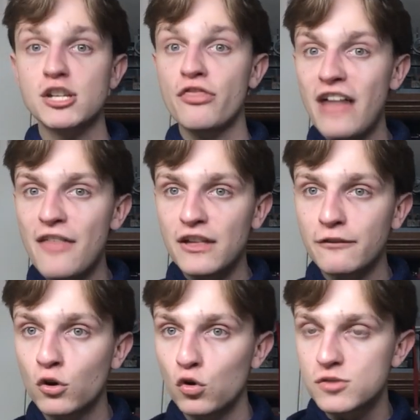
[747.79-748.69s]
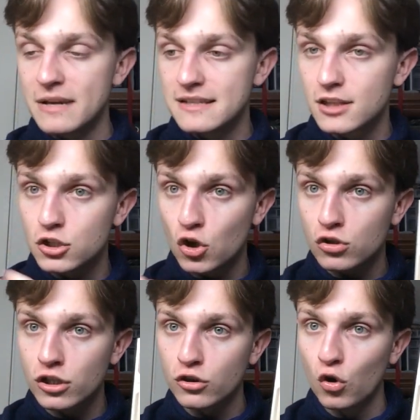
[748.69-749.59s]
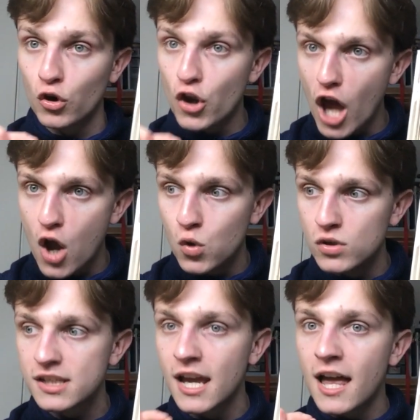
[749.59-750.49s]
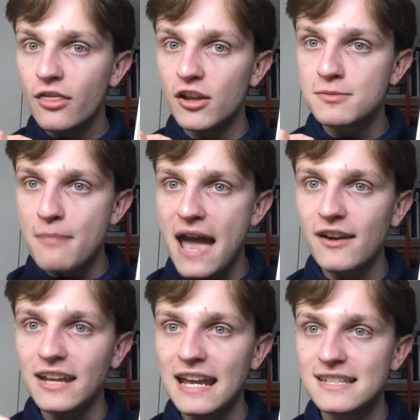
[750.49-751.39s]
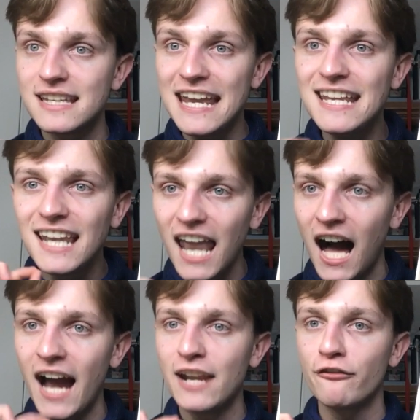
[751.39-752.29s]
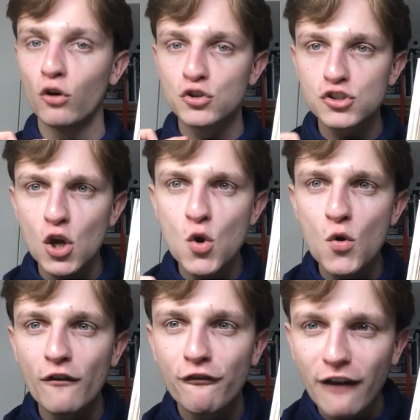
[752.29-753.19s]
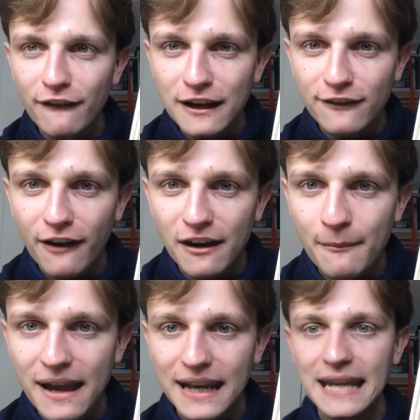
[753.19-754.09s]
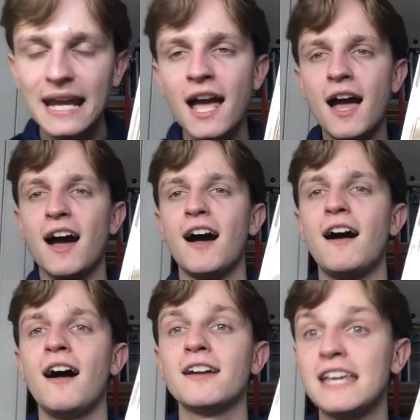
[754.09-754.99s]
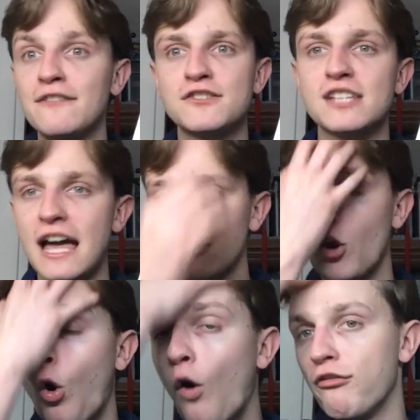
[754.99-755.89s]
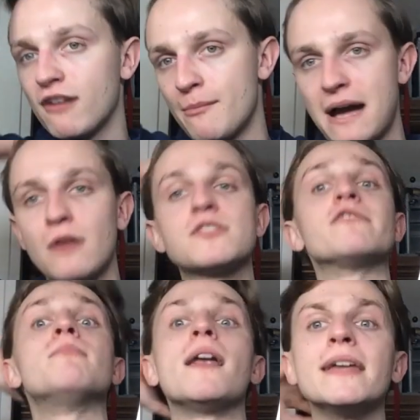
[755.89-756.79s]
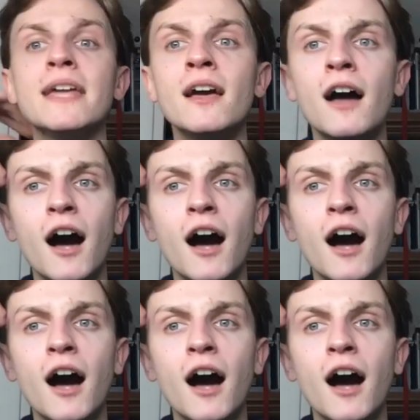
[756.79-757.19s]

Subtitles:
And that then, of course, means that Dr. Thorne knows that Mary is in line for so very, very many gifts and an awful amount of money.